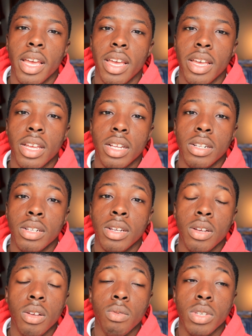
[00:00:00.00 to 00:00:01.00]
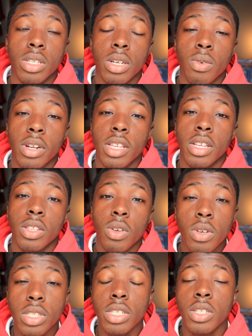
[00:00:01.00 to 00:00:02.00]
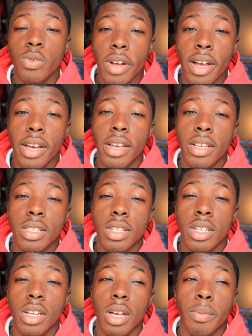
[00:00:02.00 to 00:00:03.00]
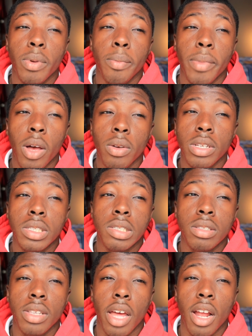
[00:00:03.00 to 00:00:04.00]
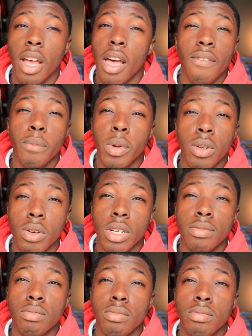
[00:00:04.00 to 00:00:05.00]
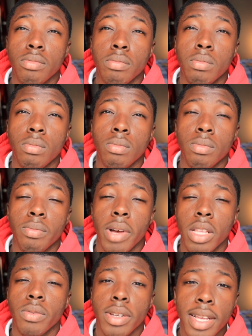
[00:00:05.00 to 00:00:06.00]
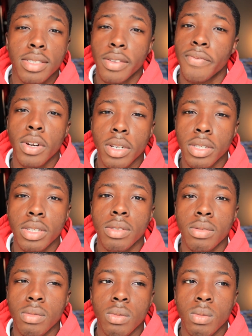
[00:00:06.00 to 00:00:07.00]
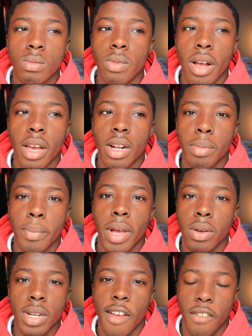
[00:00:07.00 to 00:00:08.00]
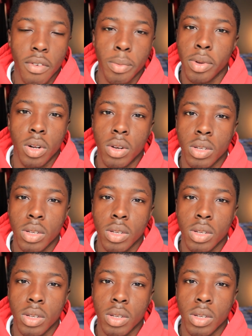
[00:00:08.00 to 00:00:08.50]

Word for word: and we took one of the noisiest rides up a mountain that I've ever been on. By the way, that's the first ride up a mountain I've ever been